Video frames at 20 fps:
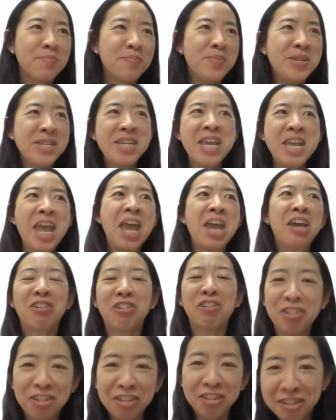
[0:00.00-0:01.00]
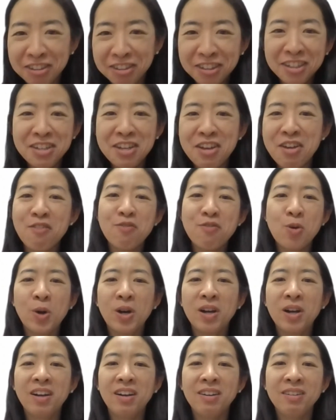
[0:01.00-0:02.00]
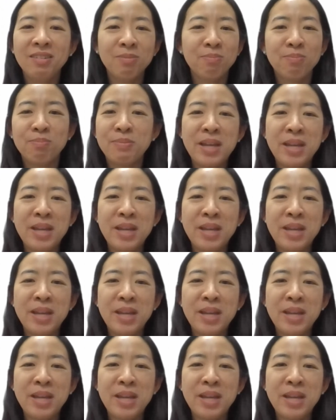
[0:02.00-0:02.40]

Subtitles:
mediator for